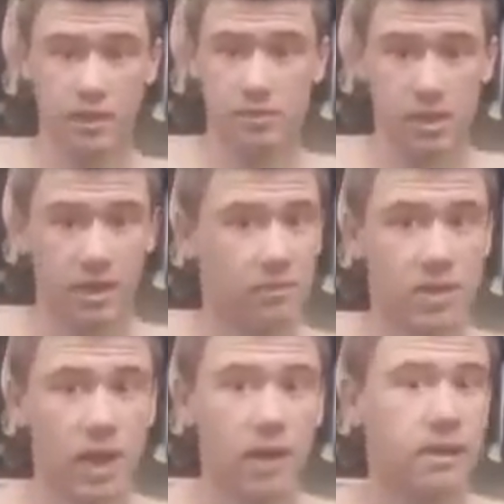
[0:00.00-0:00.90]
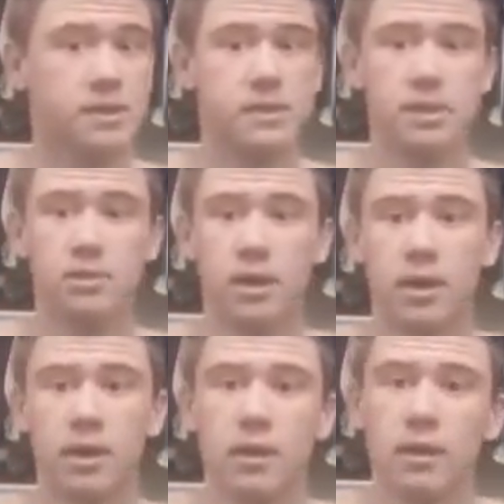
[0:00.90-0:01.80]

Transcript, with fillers: I was glad we got it. So uh,